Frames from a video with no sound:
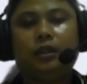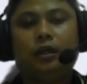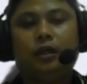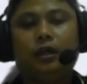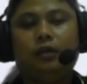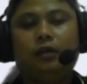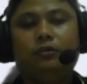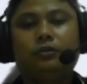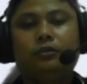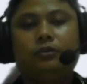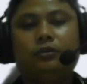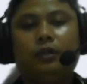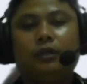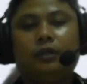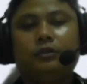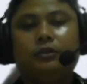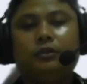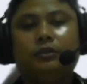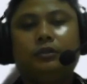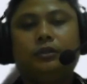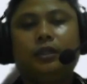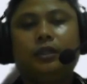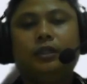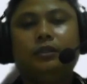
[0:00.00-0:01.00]
our
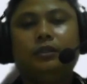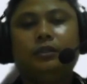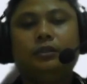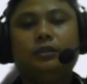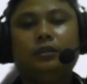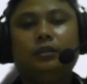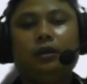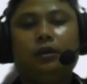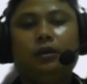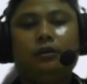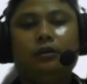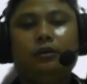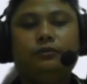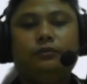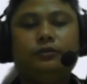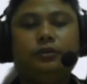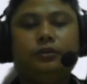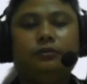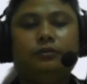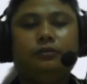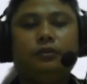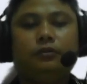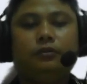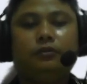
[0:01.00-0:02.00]
understanding of
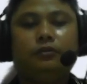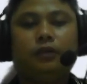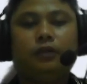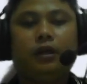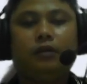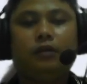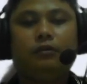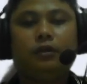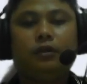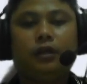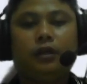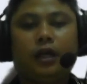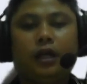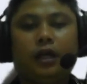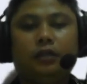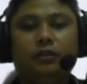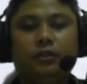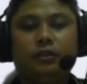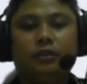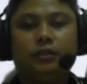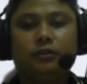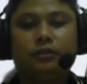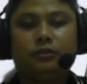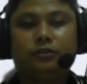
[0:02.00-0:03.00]
our
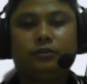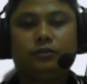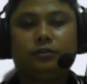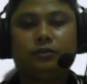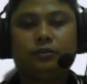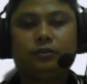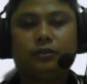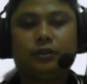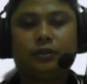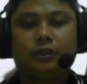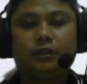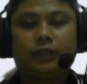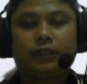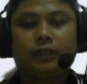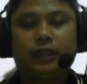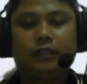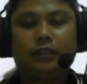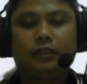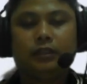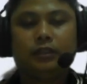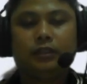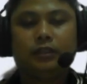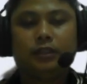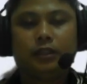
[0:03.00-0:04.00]

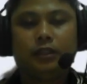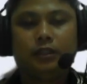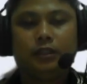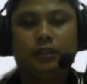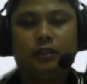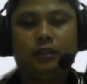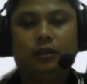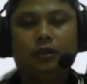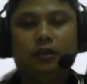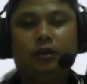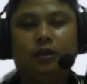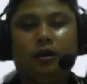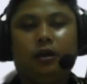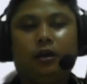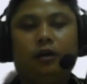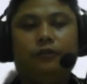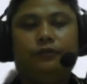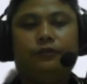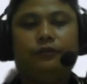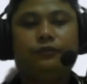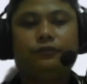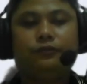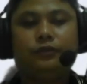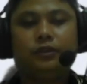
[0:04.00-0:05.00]
understanding of
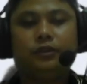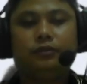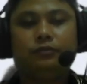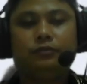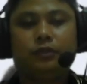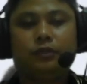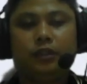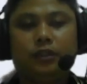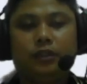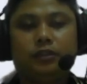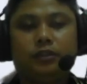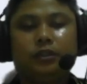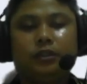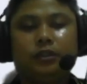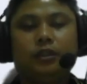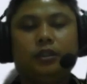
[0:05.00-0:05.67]
the word,